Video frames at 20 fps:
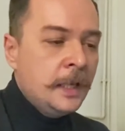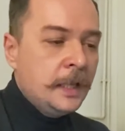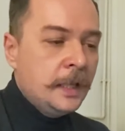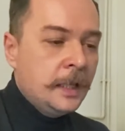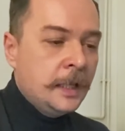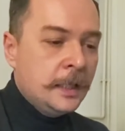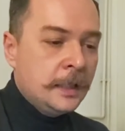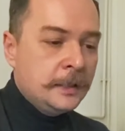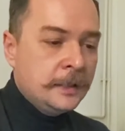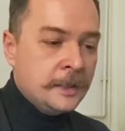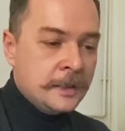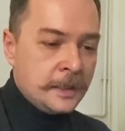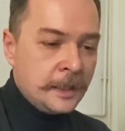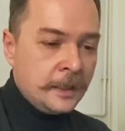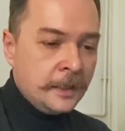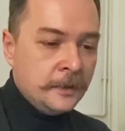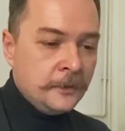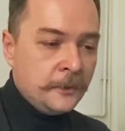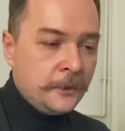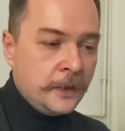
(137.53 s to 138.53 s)
The
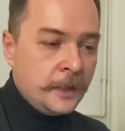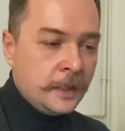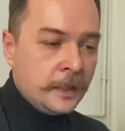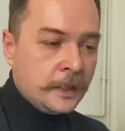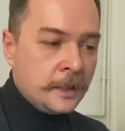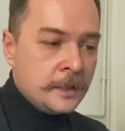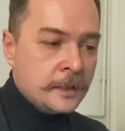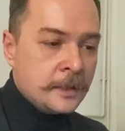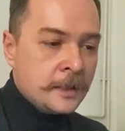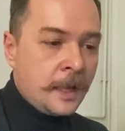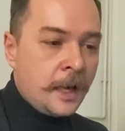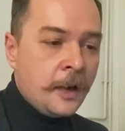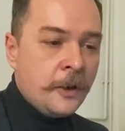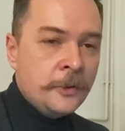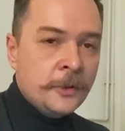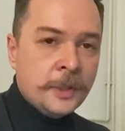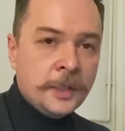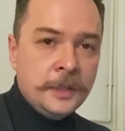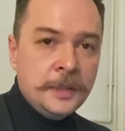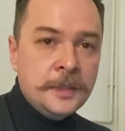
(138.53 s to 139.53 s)
second thing is how
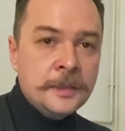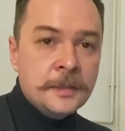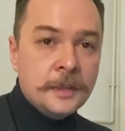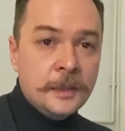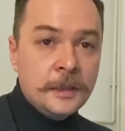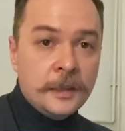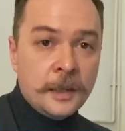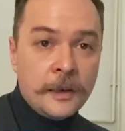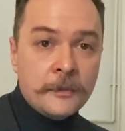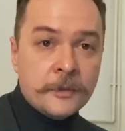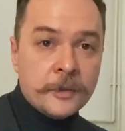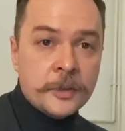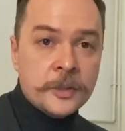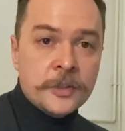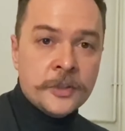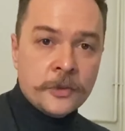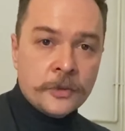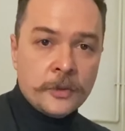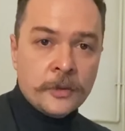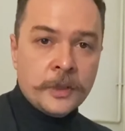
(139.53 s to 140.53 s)
you can easily
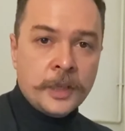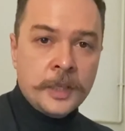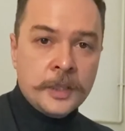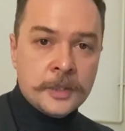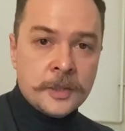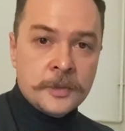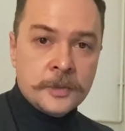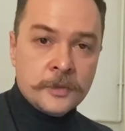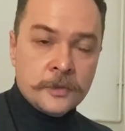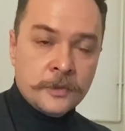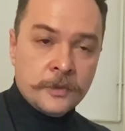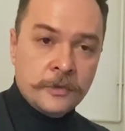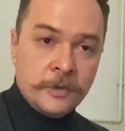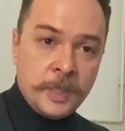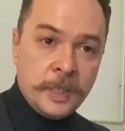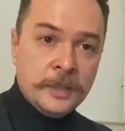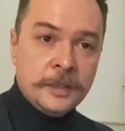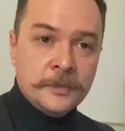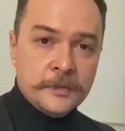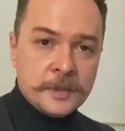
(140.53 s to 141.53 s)
leverage your locations on
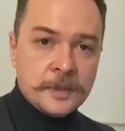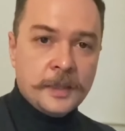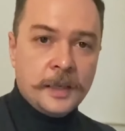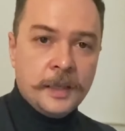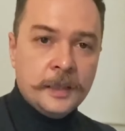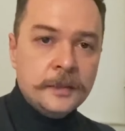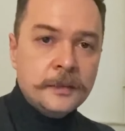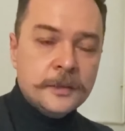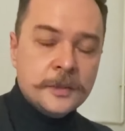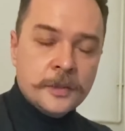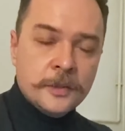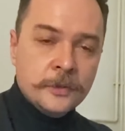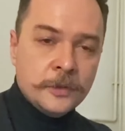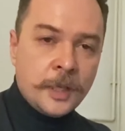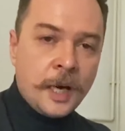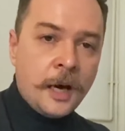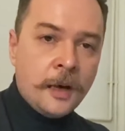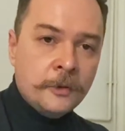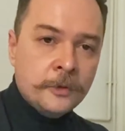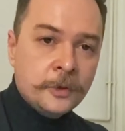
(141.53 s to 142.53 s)
creative side, so
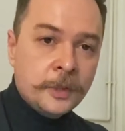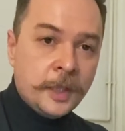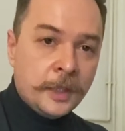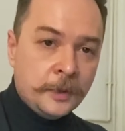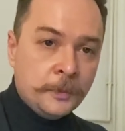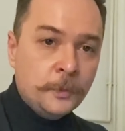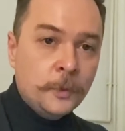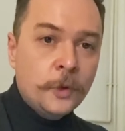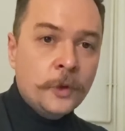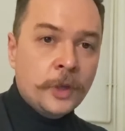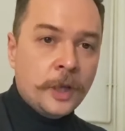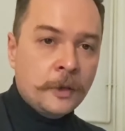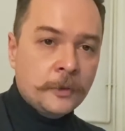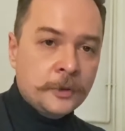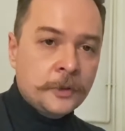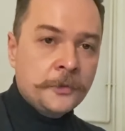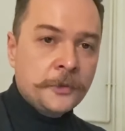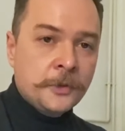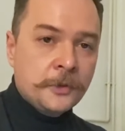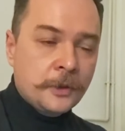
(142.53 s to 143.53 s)
how to get more
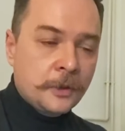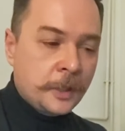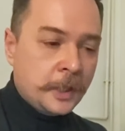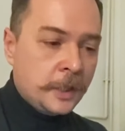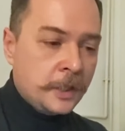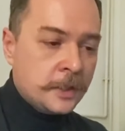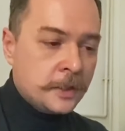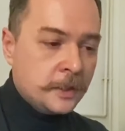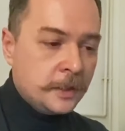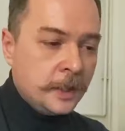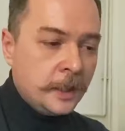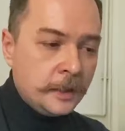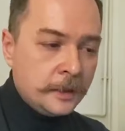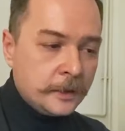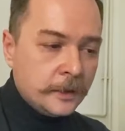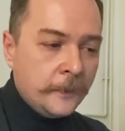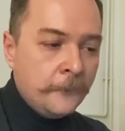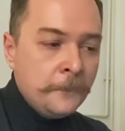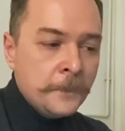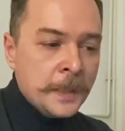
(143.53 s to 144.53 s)
out of your location
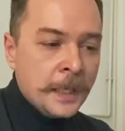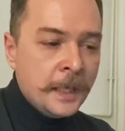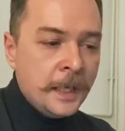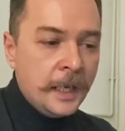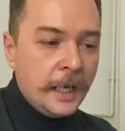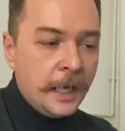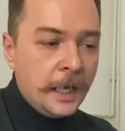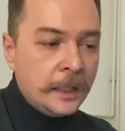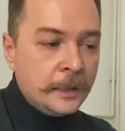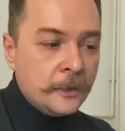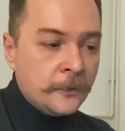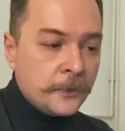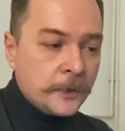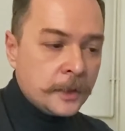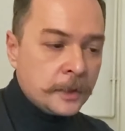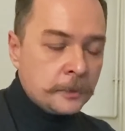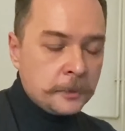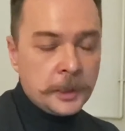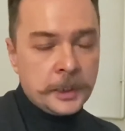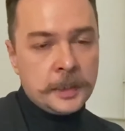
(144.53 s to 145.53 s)
data. And the
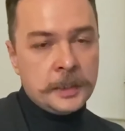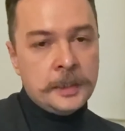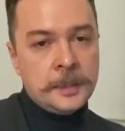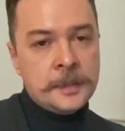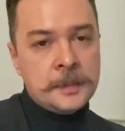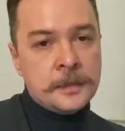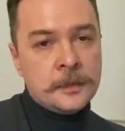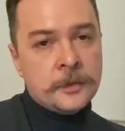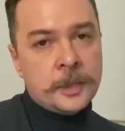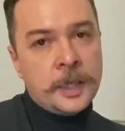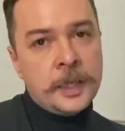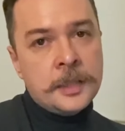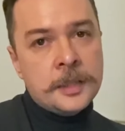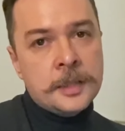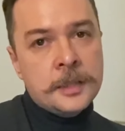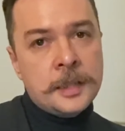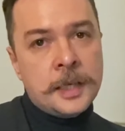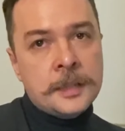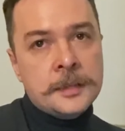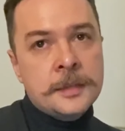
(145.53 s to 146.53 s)
third one is
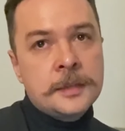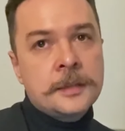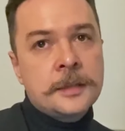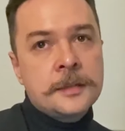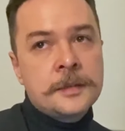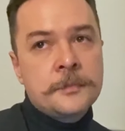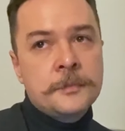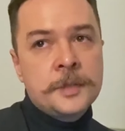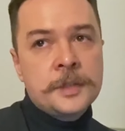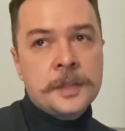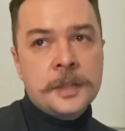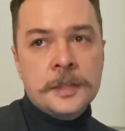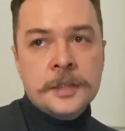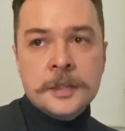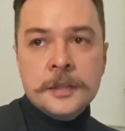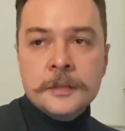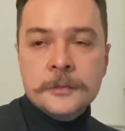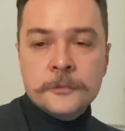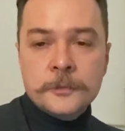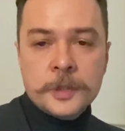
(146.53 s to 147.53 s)
location asset
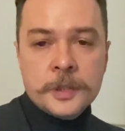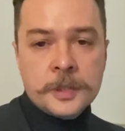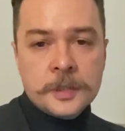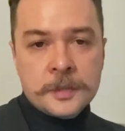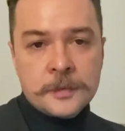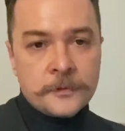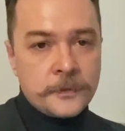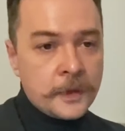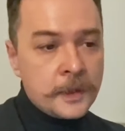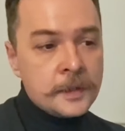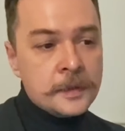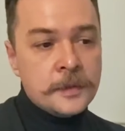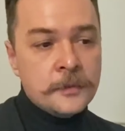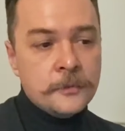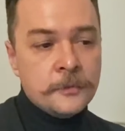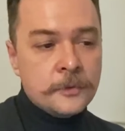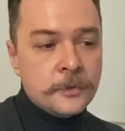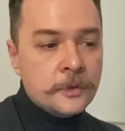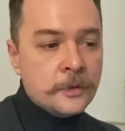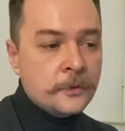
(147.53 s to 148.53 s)
customization, which is a fancy
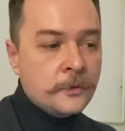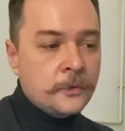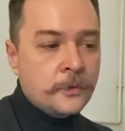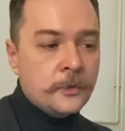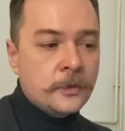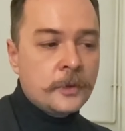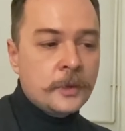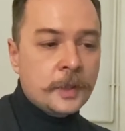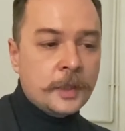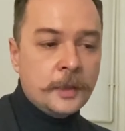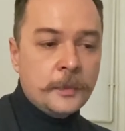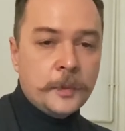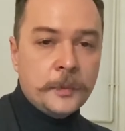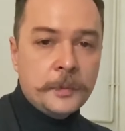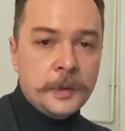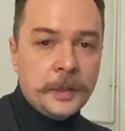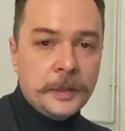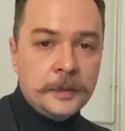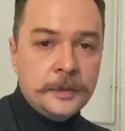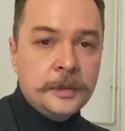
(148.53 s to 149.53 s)
word for
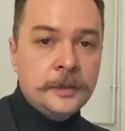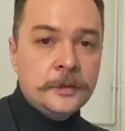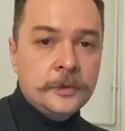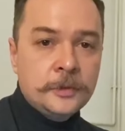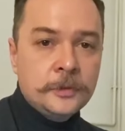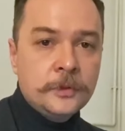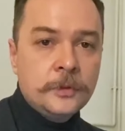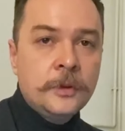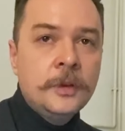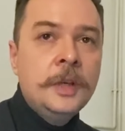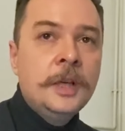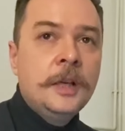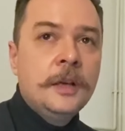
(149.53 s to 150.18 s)
capability to